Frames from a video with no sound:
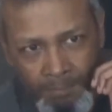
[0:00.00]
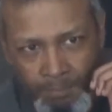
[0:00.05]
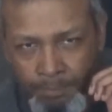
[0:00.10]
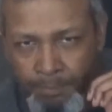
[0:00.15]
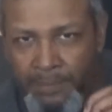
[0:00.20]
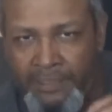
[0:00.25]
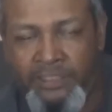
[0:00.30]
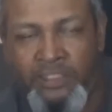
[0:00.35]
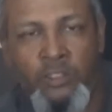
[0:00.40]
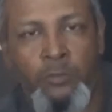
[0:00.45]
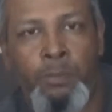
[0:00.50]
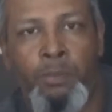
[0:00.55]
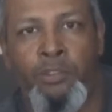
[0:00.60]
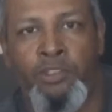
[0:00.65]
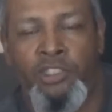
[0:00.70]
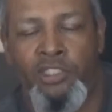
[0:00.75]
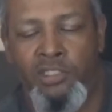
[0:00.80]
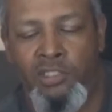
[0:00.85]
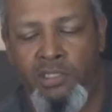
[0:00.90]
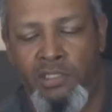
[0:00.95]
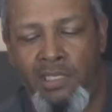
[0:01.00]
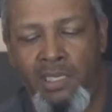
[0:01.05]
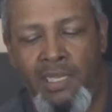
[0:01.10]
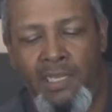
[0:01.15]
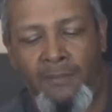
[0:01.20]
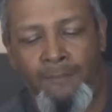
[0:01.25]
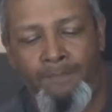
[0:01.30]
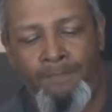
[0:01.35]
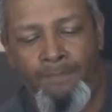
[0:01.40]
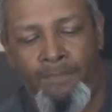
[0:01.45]
It just pushes it
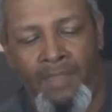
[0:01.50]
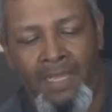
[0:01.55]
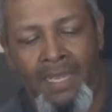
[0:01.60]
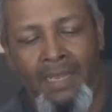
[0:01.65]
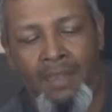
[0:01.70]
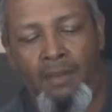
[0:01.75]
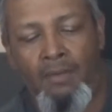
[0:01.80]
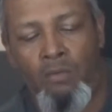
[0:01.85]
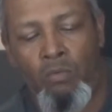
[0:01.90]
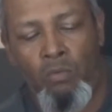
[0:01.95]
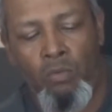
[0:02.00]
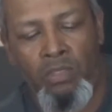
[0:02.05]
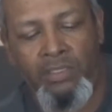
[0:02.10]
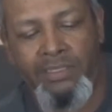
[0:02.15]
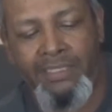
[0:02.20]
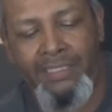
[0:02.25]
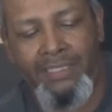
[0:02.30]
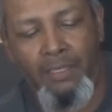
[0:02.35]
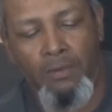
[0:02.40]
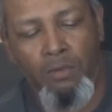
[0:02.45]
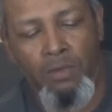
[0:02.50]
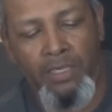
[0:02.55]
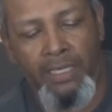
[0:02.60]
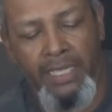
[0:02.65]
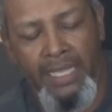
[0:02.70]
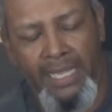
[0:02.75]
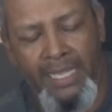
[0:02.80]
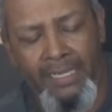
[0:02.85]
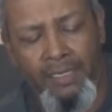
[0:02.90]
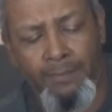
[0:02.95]
up. Now, one thing I want
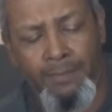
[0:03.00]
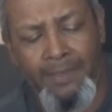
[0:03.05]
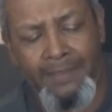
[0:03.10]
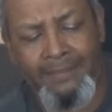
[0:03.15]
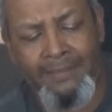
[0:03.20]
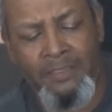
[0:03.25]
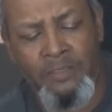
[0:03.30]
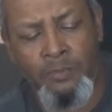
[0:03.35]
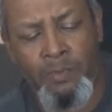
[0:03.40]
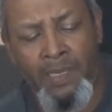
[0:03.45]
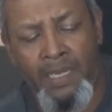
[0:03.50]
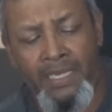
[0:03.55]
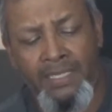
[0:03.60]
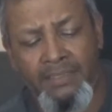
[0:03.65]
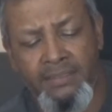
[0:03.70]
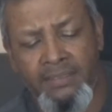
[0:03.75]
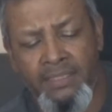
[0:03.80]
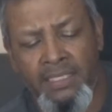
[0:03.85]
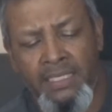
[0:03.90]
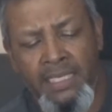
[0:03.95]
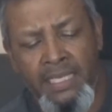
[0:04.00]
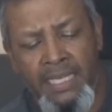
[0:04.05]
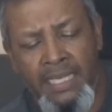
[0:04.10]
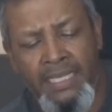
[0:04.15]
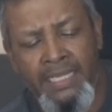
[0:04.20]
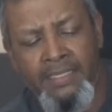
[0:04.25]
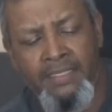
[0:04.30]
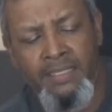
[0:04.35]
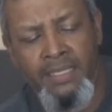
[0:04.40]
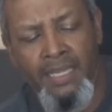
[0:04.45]
to add about this box
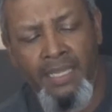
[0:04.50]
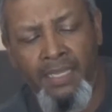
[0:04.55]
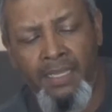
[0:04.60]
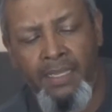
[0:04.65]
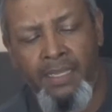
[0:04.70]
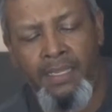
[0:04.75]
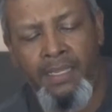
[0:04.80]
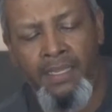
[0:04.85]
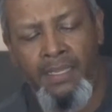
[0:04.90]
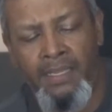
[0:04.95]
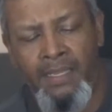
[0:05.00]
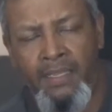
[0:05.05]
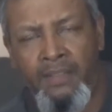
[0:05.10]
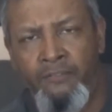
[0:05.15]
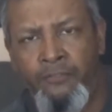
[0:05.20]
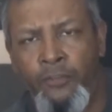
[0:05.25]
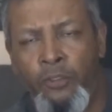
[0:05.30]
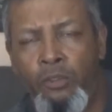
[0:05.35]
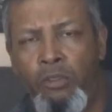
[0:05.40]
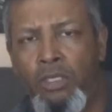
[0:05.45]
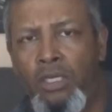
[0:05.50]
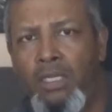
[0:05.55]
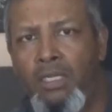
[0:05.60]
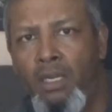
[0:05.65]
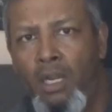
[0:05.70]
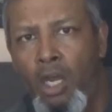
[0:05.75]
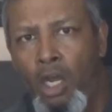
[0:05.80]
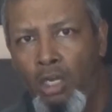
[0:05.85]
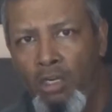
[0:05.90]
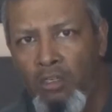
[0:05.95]
is if you are on
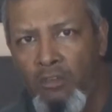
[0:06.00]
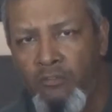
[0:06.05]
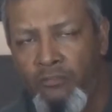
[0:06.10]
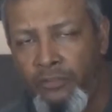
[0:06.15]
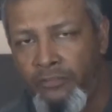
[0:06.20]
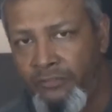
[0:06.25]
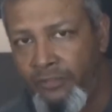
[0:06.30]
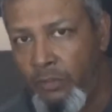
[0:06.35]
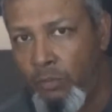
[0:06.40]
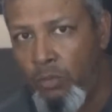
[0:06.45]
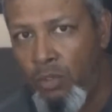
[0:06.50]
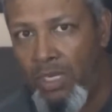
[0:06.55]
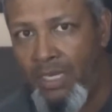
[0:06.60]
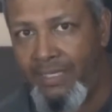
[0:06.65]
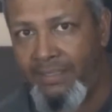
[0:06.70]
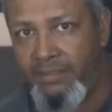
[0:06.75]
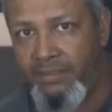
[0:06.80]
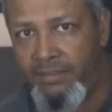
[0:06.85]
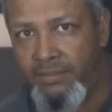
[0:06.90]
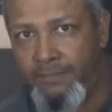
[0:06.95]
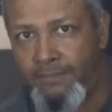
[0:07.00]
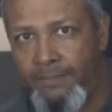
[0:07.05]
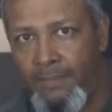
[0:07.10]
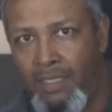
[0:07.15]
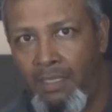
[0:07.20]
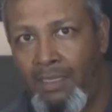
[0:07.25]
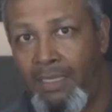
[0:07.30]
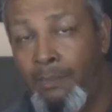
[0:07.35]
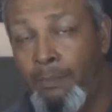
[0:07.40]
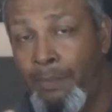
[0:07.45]
150 watts
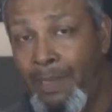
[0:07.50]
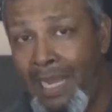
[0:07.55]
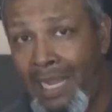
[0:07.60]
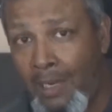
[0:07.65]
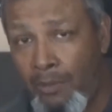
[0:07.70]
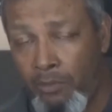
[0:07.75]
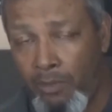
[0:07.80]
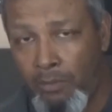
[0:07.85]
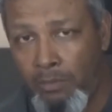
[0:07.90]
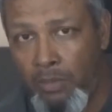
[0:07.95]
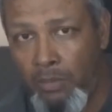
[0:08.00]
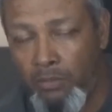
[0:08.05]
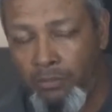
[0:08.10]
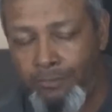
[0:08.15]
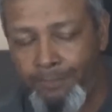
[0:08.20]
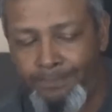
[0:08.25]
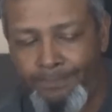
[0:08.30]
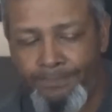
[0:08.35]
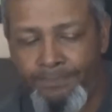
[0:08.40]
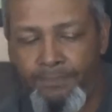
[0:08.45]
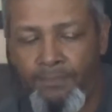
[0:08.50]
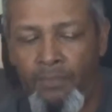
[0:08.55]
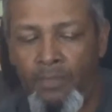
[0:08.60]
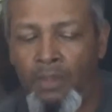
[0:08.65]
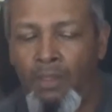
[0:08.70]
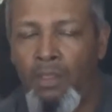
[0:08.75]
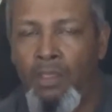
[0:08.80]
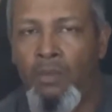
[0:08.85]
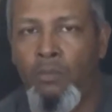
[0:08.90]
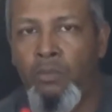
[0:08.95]
in power mode,
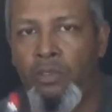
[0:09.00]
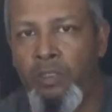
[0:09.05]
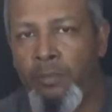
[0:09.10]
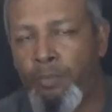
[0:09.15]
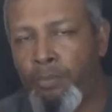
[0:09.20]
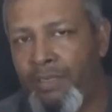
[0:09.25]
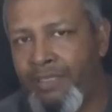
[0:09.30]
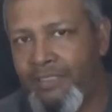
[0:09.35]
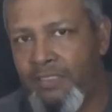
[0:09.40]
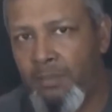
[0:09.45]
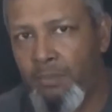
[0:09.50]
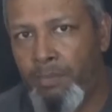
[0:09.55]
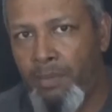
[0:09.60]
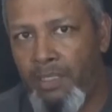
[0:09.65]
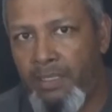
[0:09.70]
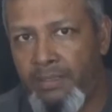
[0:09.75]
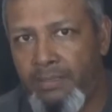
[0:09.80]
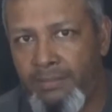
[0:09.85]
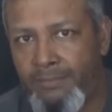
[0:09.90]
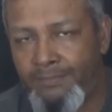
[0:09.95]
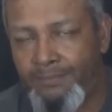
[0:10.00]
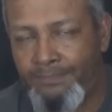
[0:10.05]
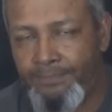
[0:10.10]
when you press the button,